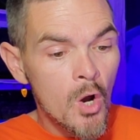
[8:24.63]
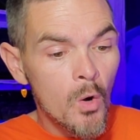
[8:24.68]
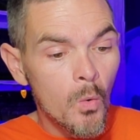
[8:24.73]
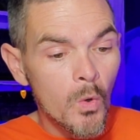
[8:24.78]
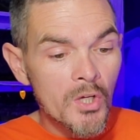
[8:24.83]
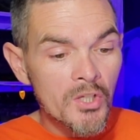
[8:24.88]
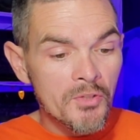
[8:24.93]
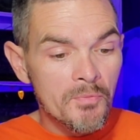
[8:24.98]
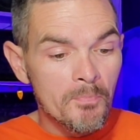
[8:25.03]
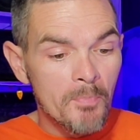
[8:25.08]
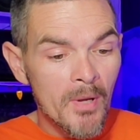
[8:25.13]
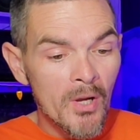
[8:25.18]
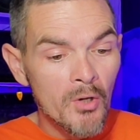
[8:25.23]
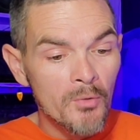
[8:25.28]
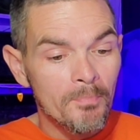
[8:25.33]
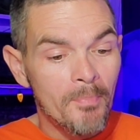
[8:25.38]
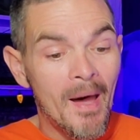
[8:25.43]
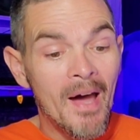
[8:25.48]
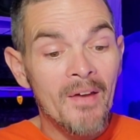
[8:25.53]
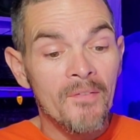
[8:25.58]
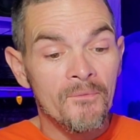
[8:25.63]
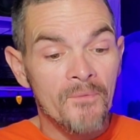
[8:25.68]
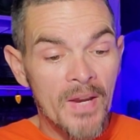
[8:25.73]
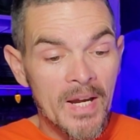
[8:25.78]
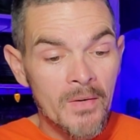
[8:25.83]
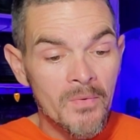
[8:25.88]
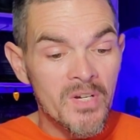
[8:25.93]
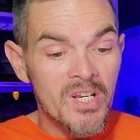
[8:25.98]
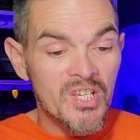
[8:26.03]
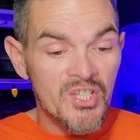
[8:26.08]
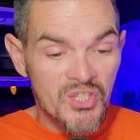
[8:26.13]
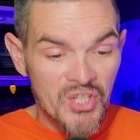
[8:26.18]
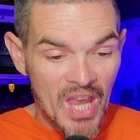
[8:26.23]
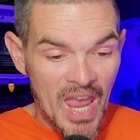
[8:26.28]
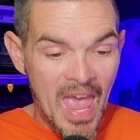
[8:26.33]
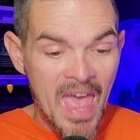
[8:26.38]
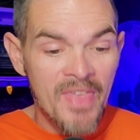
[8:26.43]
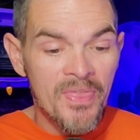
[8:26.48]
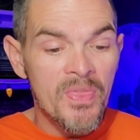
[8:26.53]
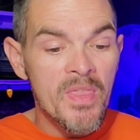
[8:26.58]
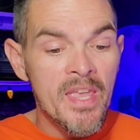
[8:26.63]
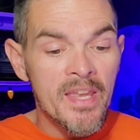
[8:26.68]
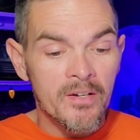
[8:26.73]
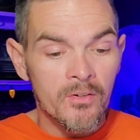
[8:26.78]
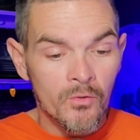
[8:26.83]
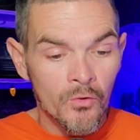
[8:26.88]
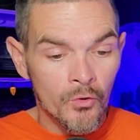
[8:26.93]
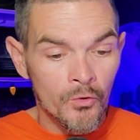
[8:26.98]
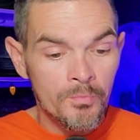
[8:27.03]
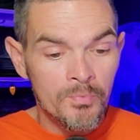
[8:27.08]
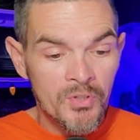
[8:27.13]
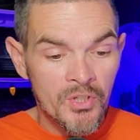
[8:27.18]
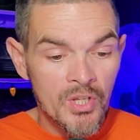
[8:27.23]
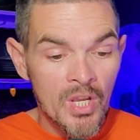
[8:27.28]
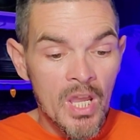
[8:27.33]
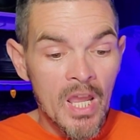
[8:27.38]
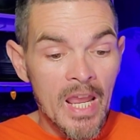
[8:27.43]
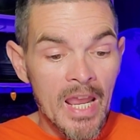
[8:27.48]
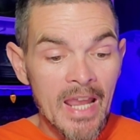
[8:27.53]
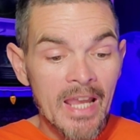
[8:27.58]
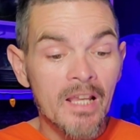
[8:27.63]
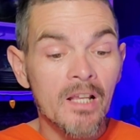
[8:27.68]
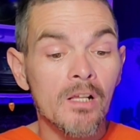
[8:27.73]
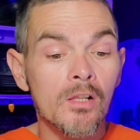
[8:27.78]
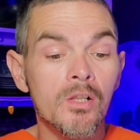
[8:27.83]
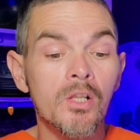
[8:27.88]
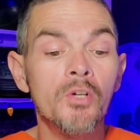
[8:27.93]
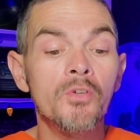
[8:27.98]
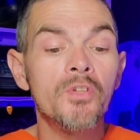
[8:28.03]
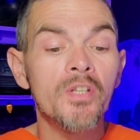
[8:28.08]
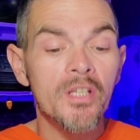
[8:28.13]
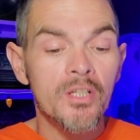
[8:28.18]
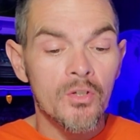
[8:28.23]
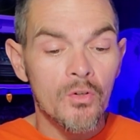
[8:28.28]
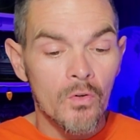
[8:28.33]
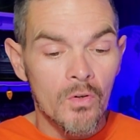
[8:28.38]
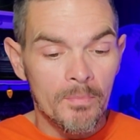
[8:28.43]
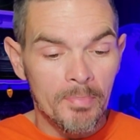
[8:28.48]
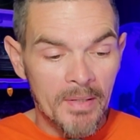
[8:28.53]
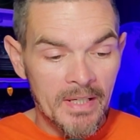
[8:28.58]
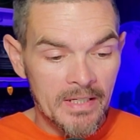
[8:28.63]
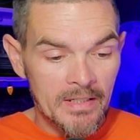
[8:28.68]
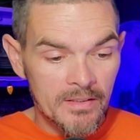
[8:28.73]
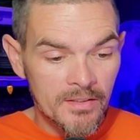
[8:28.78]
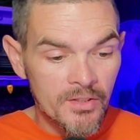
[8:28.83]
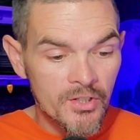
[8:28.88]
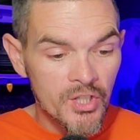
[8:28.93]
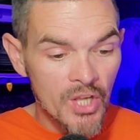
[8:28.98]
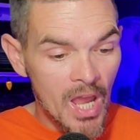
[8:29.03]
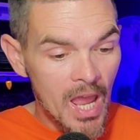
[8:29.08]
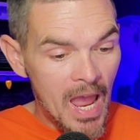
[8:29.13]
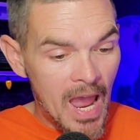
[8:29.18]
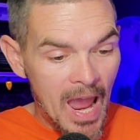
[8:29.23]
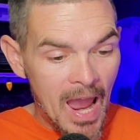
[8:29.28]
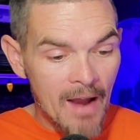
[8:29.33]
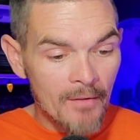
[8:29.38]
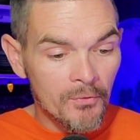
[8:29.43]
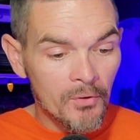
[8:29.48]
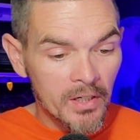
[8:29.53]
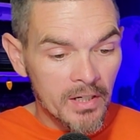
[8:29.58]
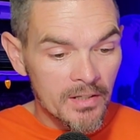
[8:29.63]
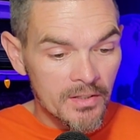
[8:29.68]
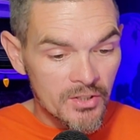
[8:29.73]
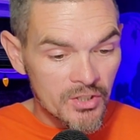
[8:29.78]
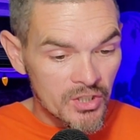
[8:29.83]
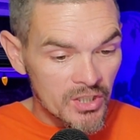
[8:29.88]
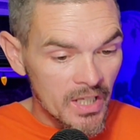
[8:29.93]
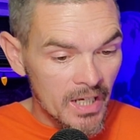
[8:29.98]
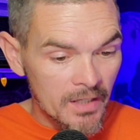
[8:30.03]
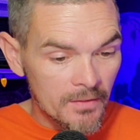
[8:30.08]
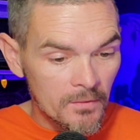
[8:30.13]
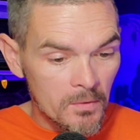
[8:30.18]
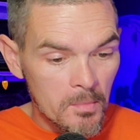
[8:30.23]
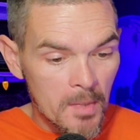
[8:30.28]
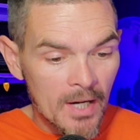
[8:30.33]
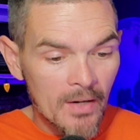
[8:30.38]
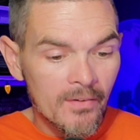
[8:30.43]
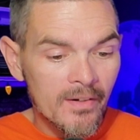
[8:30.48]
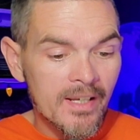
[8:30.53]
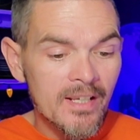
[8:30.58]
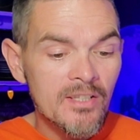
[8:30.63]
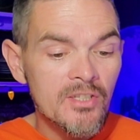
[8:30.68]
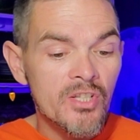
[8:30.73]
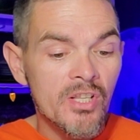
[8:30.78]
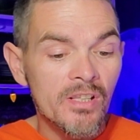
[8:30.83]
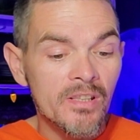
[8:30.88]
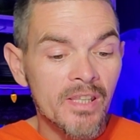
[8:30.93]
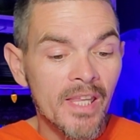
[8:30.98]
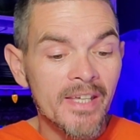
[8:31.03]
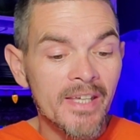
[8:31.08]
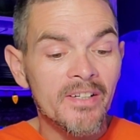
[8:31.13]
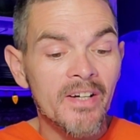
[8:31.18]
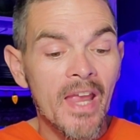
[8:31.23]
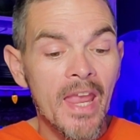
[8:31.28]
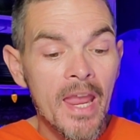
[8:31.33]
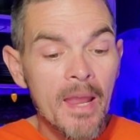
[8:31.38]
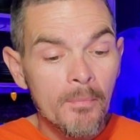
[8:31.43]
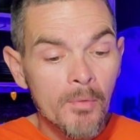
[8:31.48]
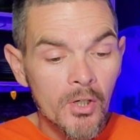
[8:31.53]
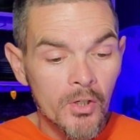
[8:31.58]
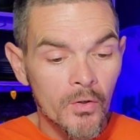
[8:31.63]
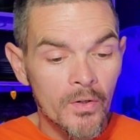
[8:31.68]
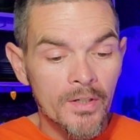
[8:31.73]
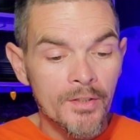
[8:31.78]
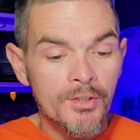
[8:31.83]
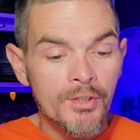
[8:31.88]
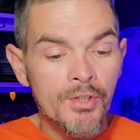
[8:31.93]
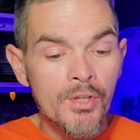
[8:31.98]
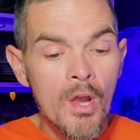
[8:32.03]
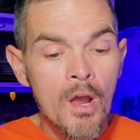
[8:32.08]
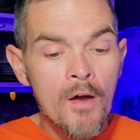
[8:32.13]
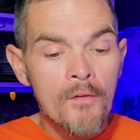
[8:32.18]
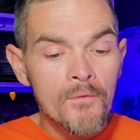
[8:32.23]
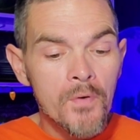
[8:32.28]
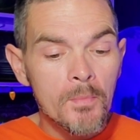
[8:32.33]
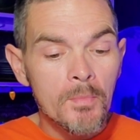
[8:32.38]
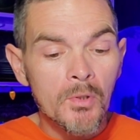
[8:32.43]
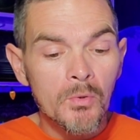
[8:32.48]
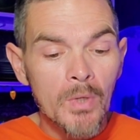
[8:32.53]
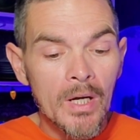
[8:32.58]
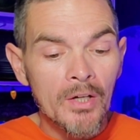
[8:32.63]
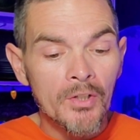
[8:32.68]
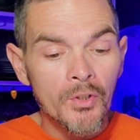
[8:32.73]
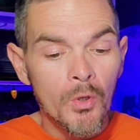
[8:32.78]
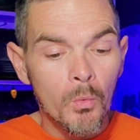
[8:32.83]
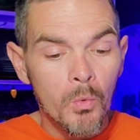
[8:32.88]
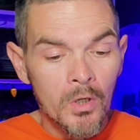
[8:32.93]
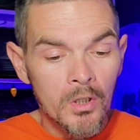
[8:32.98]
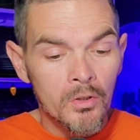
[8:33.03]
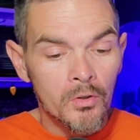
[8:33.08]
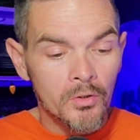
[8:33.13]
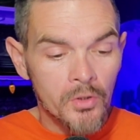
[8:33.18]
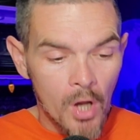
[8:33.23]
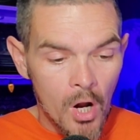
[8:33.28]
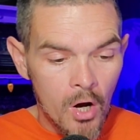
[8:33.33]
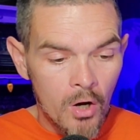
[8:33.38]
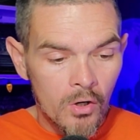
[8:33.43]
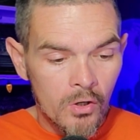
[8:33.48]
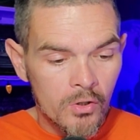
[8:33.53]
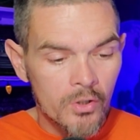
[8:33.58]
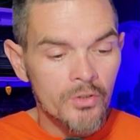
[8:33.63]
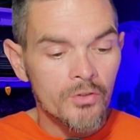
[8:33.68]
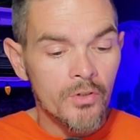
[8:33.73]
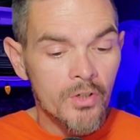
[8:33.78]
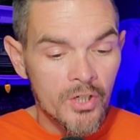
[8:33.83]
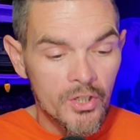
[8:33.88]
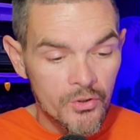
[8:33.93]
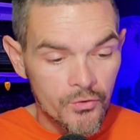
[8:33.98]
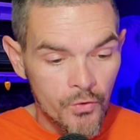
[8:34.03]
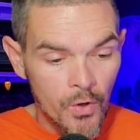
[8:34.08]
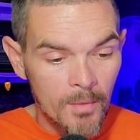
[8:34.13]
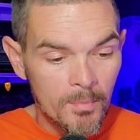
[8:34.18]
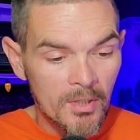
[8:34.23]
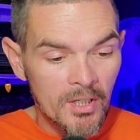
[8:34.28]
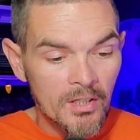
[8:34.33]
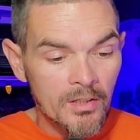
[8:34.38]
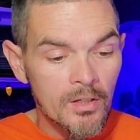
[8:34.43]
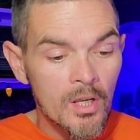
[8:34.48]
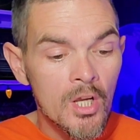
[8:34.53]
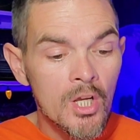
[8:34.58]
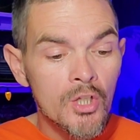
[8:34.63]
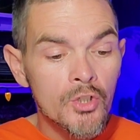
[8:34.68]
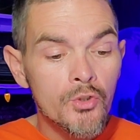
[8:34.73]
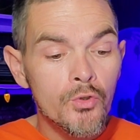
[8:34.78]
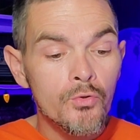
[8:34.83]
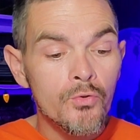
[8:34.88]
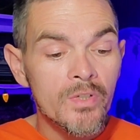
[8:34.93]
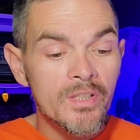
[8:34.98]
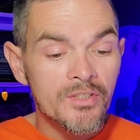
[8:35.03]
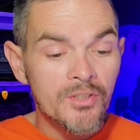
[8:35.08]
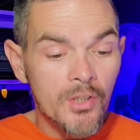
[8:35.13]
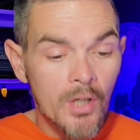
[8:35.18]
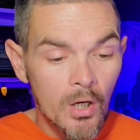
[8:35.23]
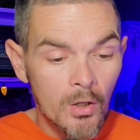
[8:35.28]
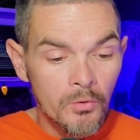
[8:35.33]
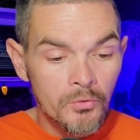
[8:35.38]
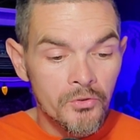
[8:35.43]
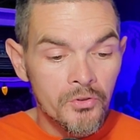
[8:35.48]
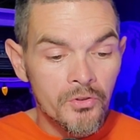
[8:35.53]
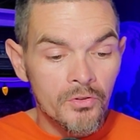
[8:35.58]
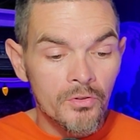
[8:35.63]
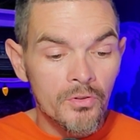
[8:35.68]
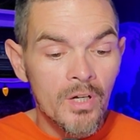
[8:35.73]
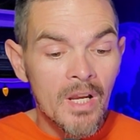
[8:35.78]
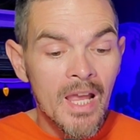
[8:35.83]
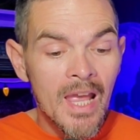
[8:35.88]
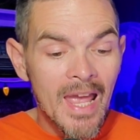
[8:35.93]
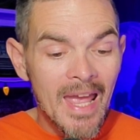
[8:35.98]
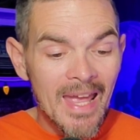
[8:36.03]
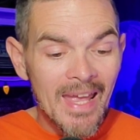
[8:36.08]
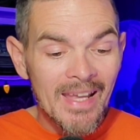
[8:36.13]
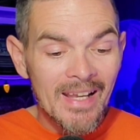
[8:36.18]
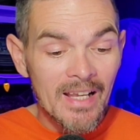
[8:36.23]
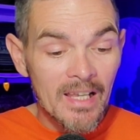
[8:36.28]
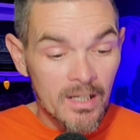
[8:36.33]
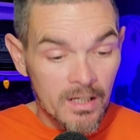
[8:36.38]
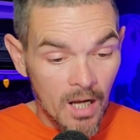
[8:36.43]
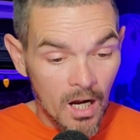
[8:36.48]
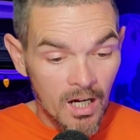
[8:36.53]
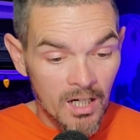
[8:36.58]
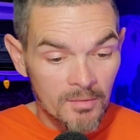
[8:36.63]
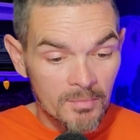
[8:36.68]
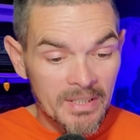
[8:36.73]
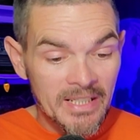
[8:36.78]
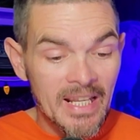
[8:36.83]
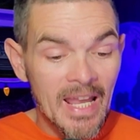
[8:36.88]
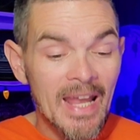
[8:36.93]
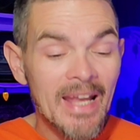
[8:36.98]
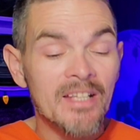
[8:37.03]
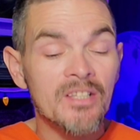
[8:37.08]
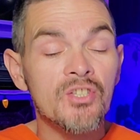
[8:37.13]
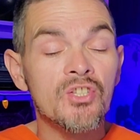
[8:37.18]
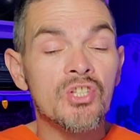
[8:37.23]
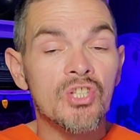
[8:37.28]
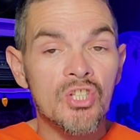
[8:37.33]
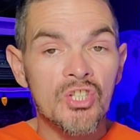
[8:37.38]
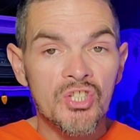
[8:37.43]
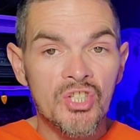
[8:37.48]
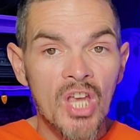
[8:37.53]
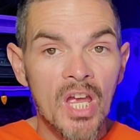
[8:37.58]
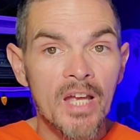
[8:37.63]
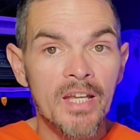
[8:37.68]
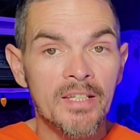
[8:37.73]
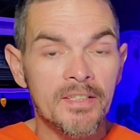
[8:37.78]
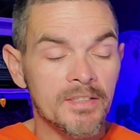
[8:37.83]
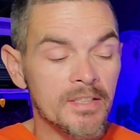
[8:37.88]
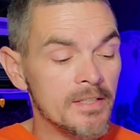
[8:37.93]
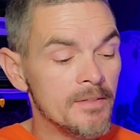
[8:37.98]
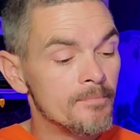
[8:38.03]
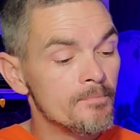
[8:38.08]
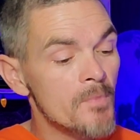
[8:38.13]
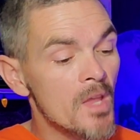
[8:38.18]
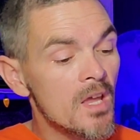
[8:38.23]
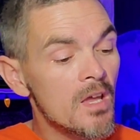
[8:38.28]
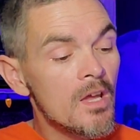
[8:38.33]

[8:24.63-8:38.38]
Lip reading: was built by various ethnic groups, including Europeans, Africans, Native Americans, and later immigrants from around the world, all contributing to its culture, economy, and society.